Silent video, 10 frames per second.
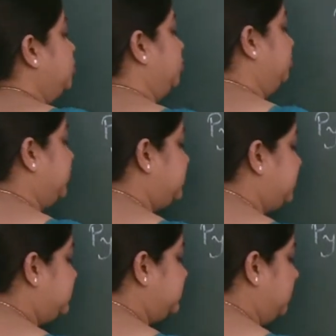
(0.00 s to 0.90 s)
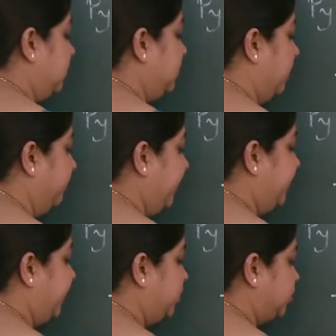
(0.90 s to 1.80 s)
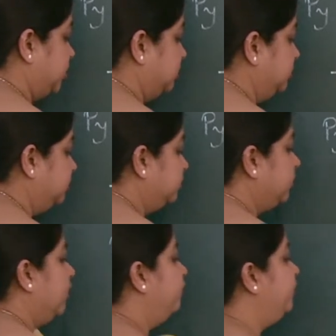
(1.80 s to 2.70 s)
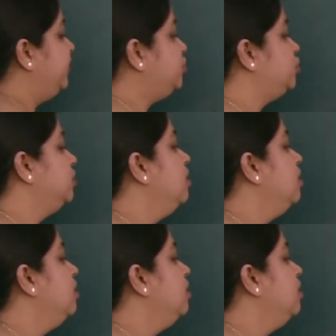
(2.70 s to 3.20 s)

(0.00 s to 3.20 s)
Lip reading: So, this is a combination which